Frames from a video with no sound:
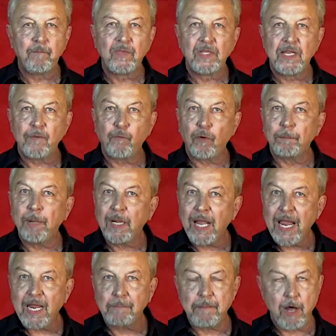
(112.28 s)
different
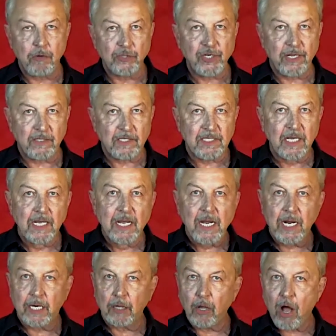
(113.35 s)
playing motions.
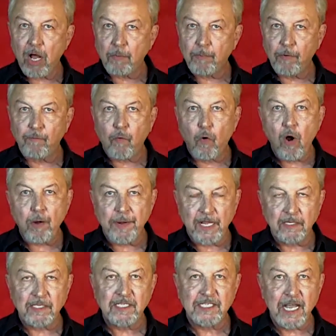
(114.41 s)
In a long
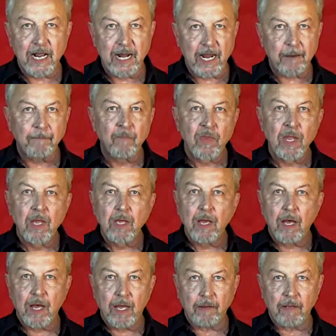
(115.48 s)
performance setting,
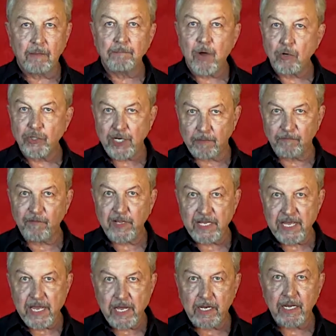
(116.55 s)
motion
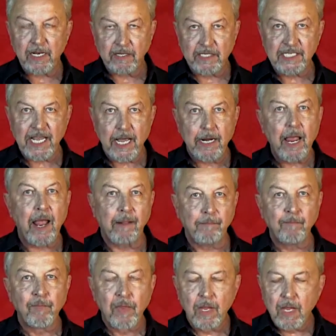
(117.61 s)
fatigue can set in.
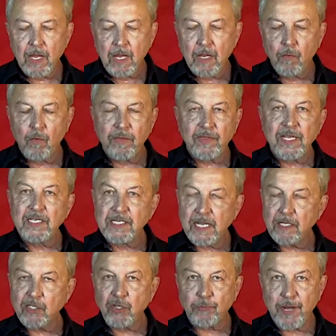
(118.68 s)
With these
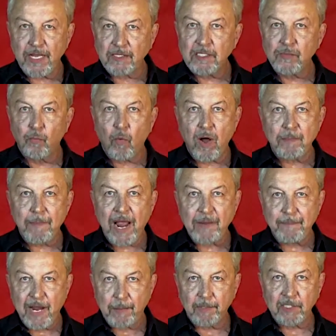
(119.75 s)
instruments, one might
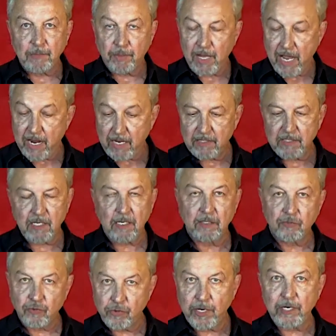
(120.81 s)
be able to play as a
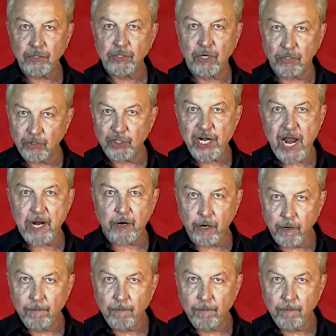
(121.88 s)
traditional shaker